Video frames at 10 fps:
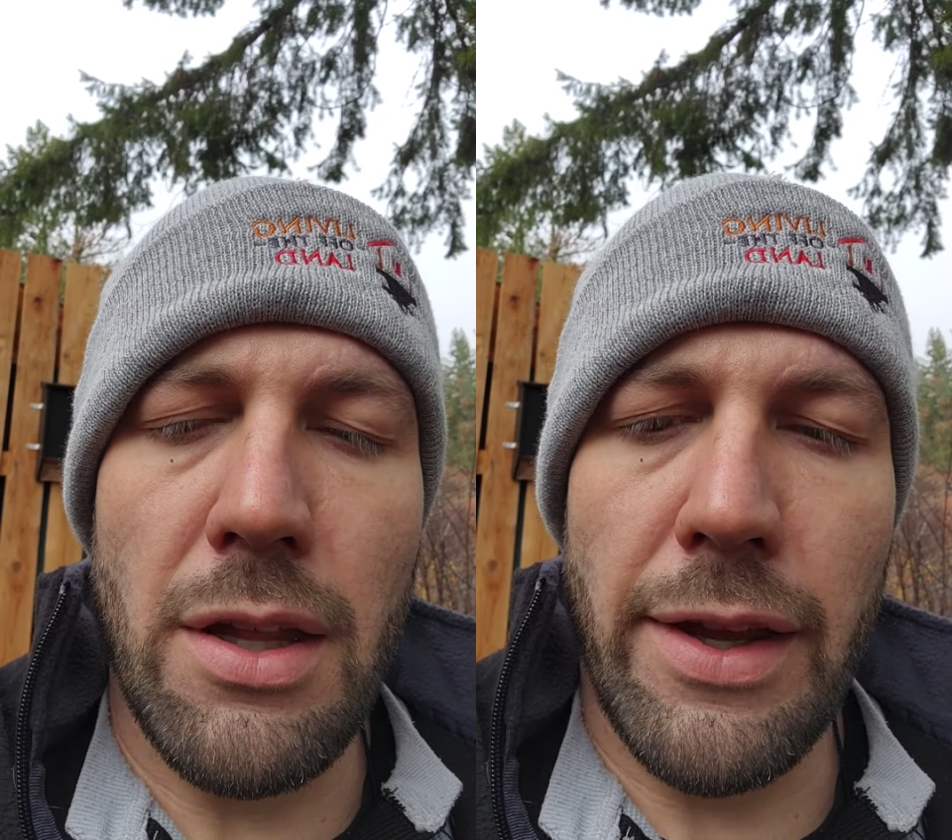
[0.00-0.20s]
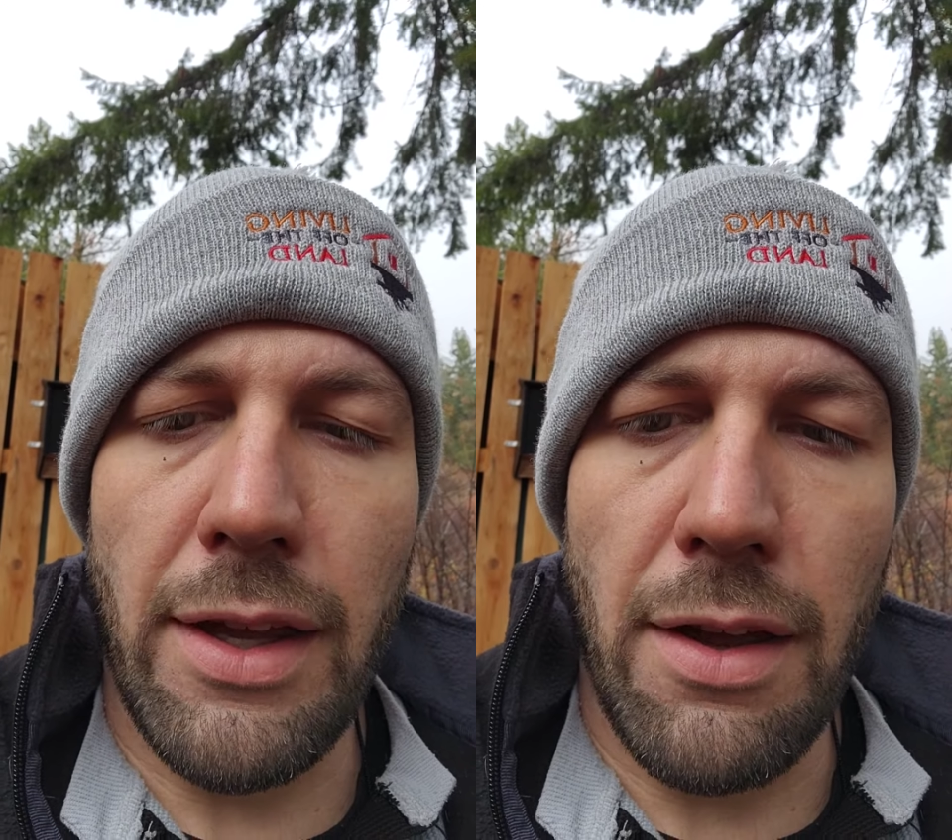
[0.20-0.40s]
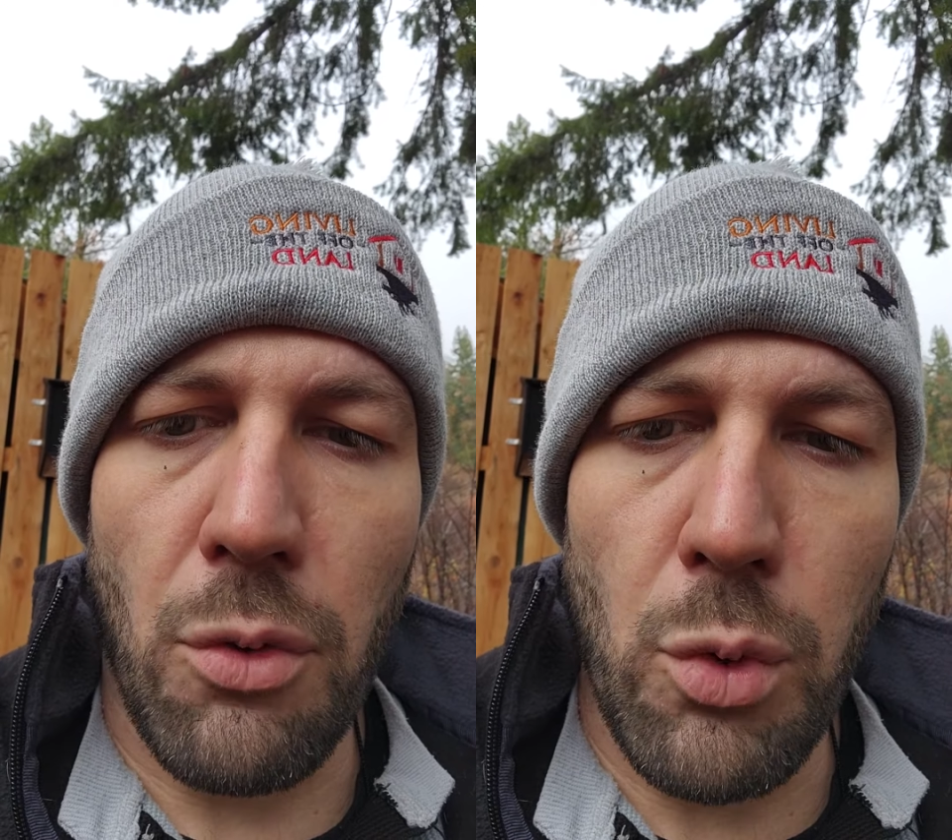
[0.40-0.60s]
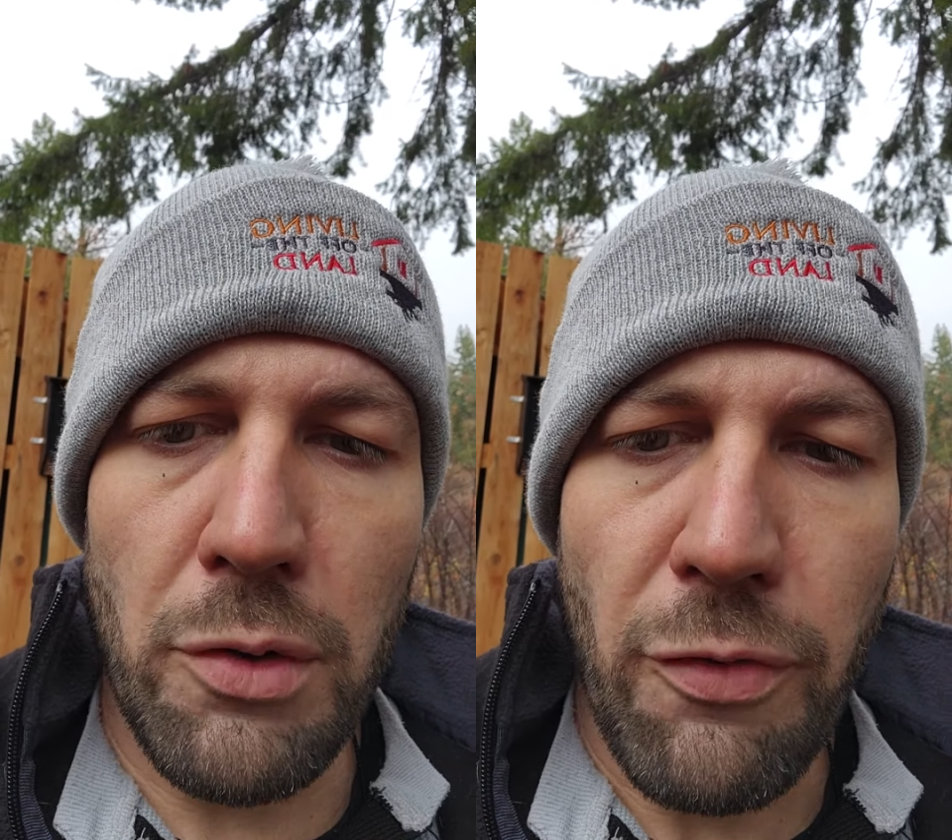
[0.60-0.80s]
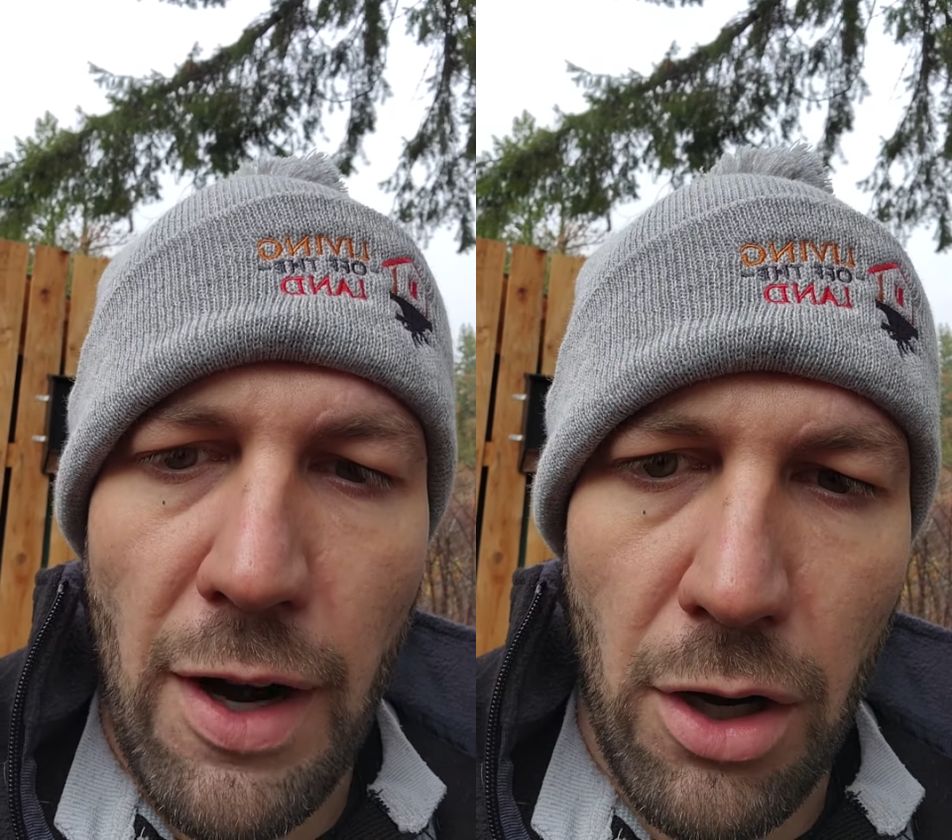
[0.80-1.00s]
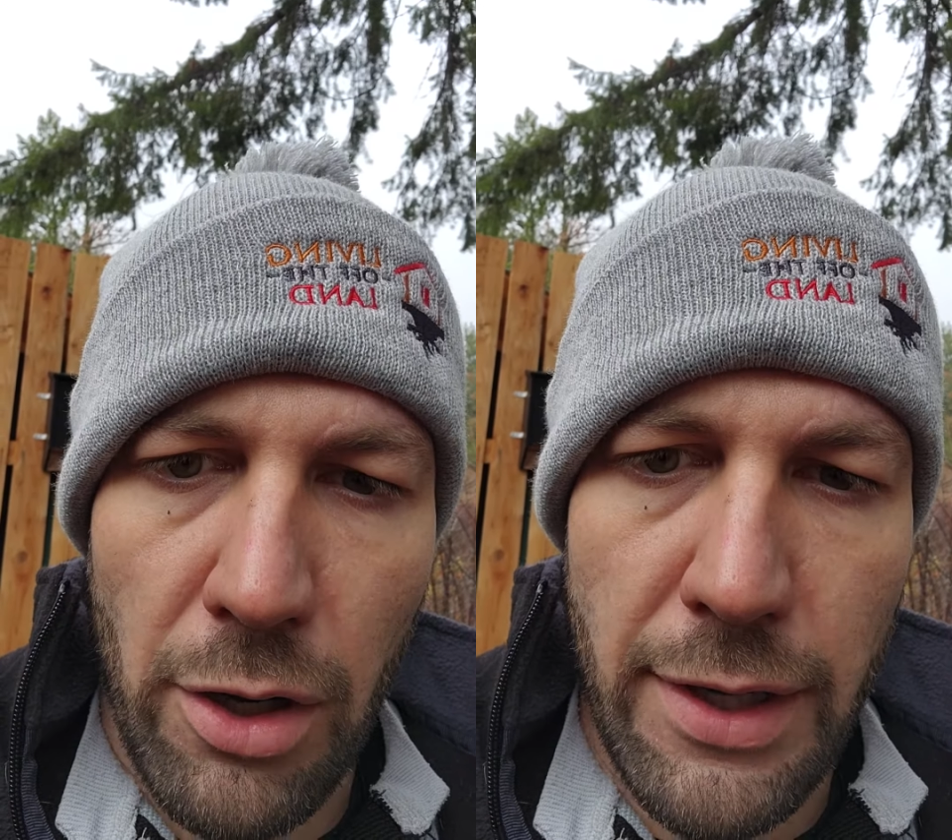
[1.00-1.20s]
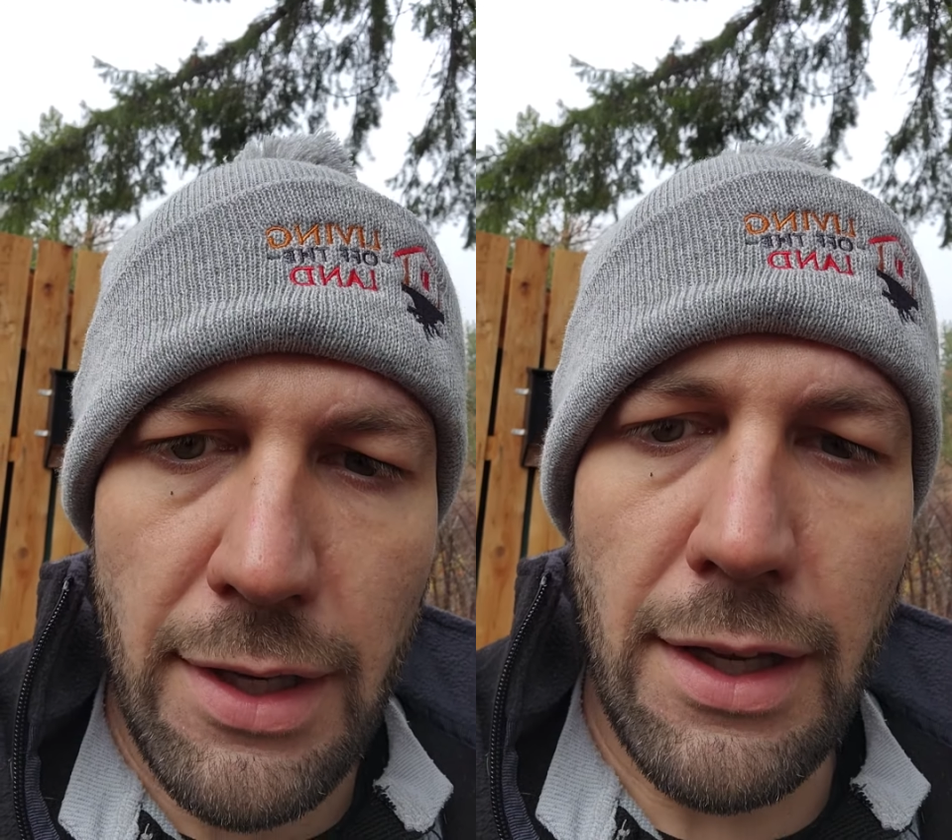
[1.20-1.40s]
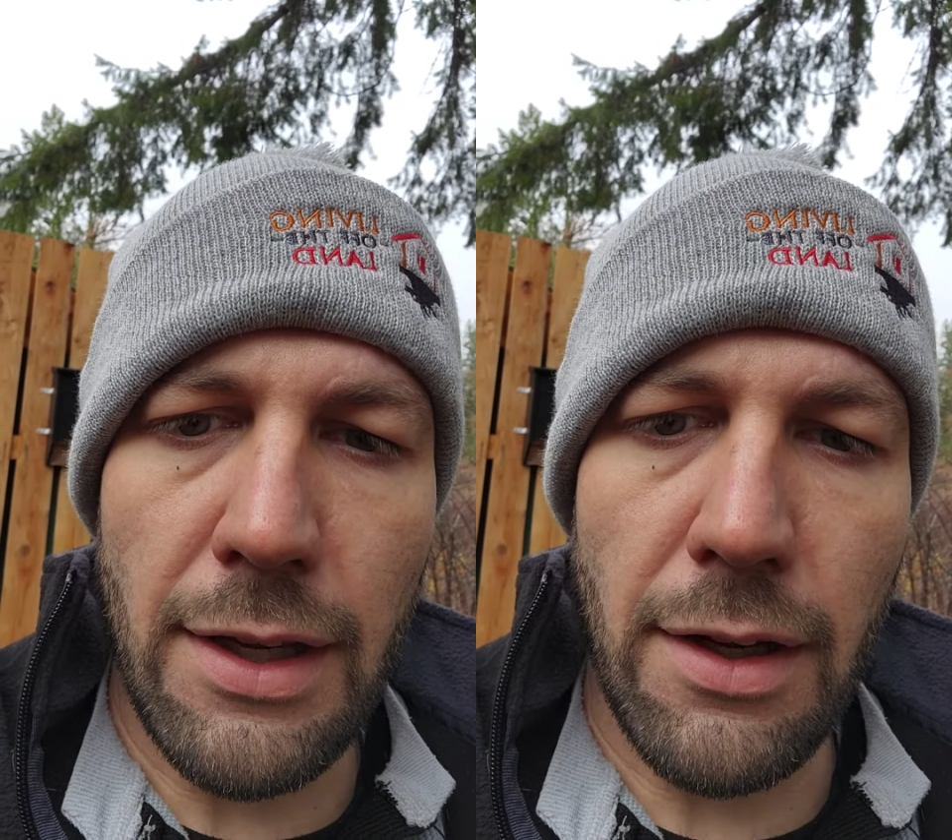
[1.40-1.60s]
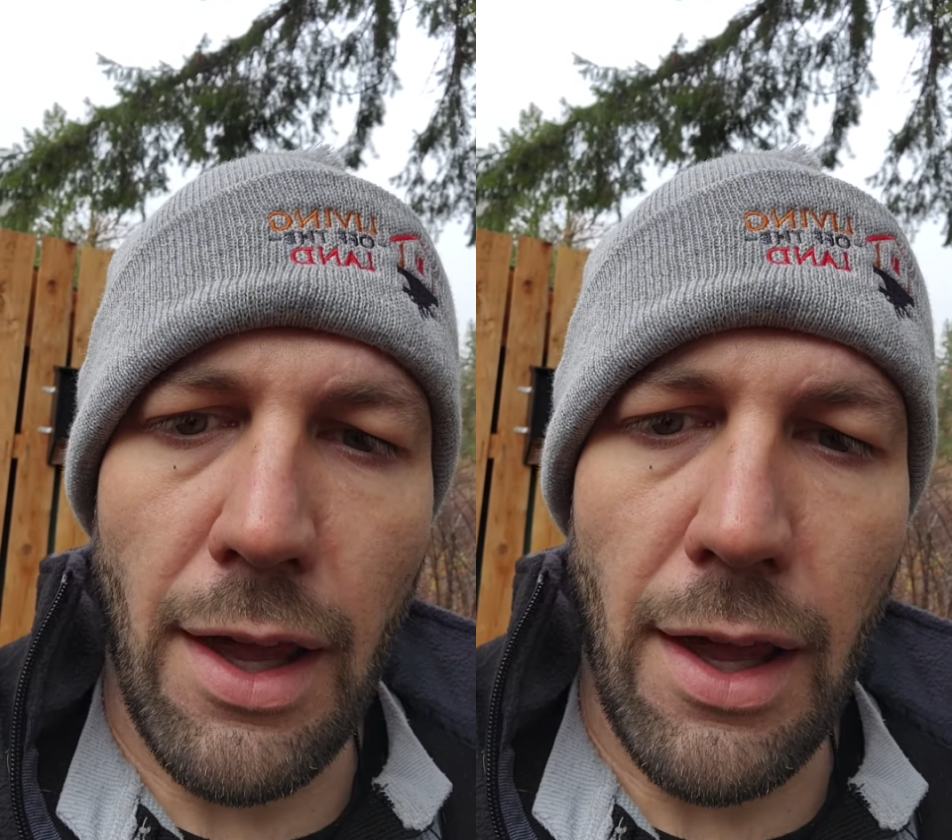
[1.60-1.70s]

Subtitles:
like a wood fire heating